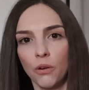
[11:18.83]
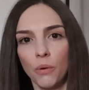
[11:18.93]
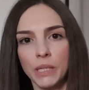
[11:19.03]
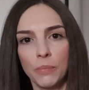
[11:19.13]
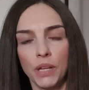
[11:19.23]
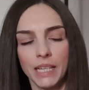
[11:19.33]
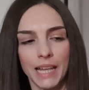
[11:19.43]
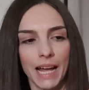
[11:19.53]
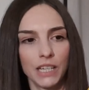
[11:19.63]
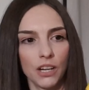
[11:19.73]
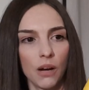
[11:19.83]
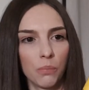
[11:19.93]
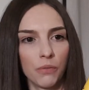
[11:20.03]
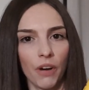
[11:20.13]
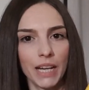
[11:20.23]
always putting his hand up
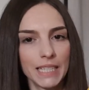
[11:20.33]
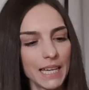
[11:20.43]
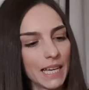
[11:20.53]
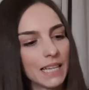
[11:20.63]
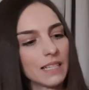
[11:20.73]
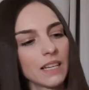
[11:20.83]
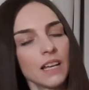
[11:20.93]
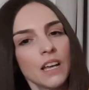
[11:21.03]
with ideas.